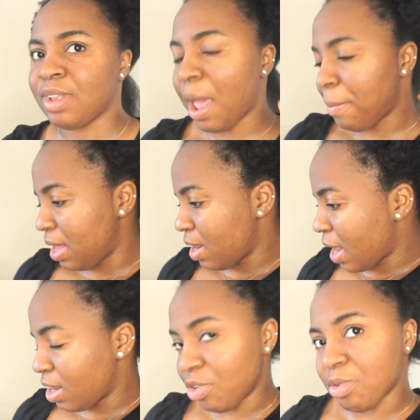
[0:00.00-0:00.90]
I mean,
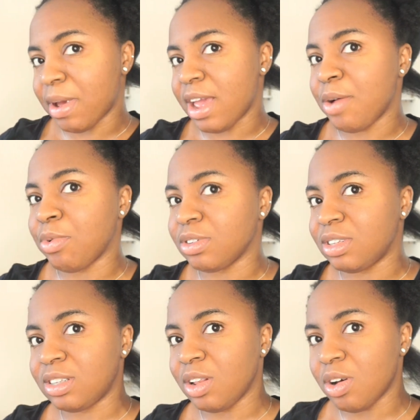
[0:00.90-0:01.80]
I didn't know my hair was
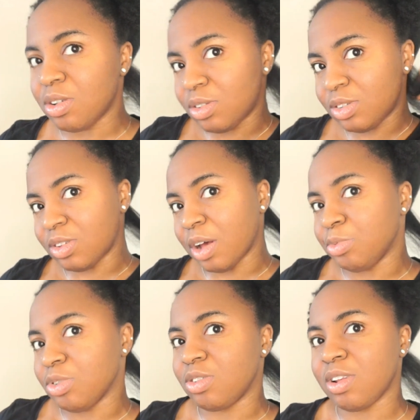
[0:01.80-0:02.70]
this long, so
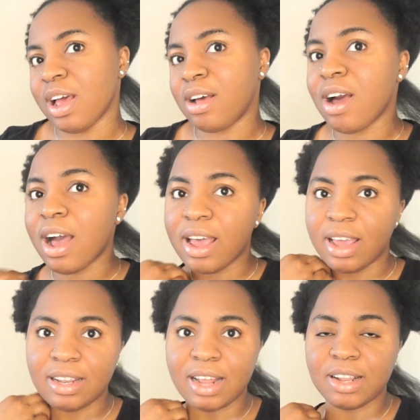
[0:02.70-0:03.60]
I'm just gonna go
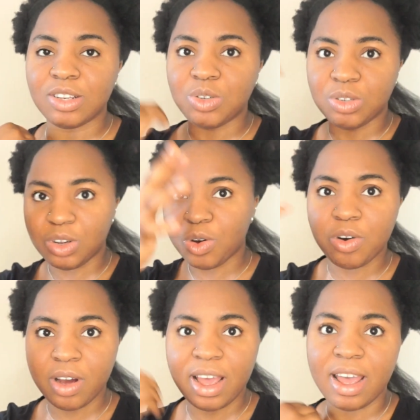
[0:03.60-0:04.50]
ahead and do the
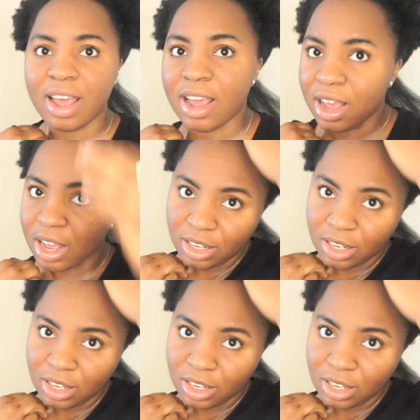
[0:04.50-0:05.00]
whole hair,